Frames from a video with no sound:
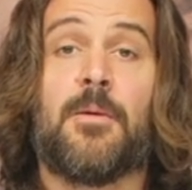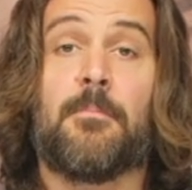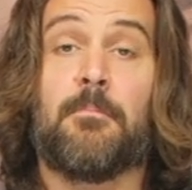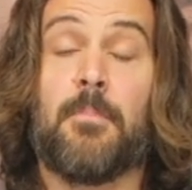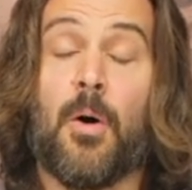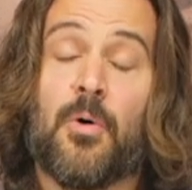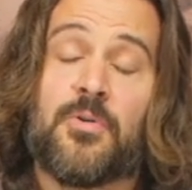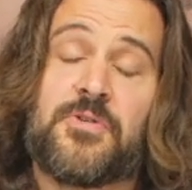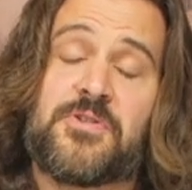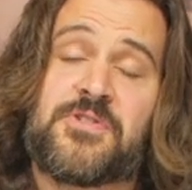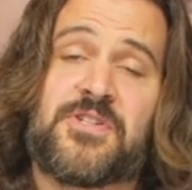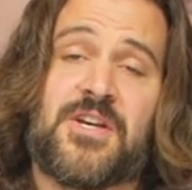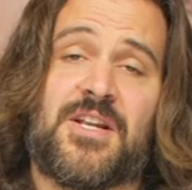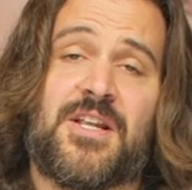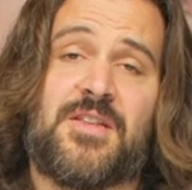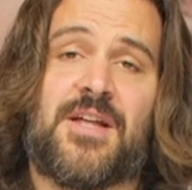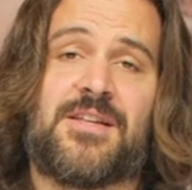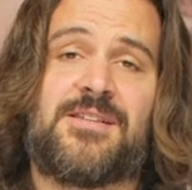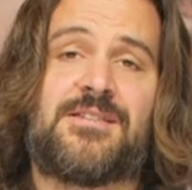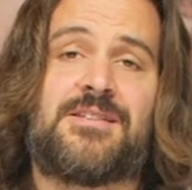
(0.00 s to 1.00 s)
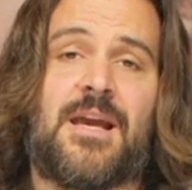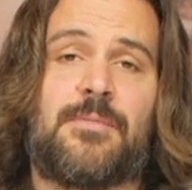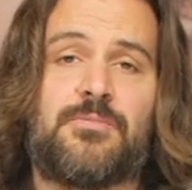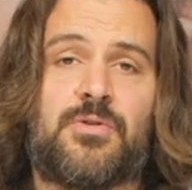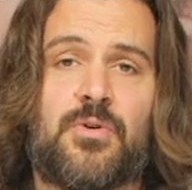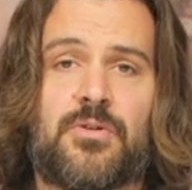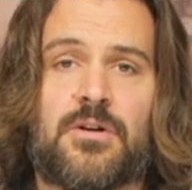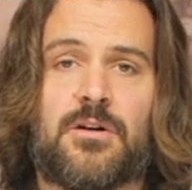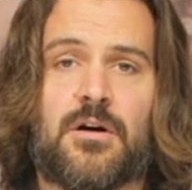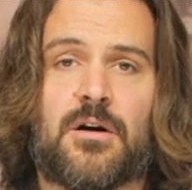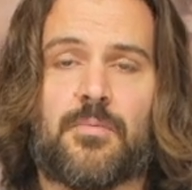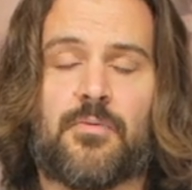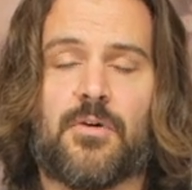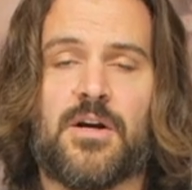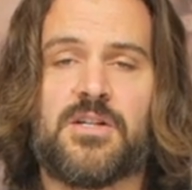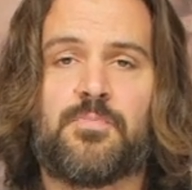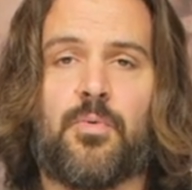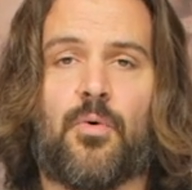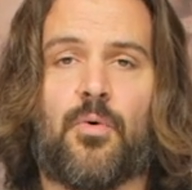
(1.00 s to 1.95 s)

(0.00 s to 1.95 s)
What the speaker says: Both sit at that same $200 price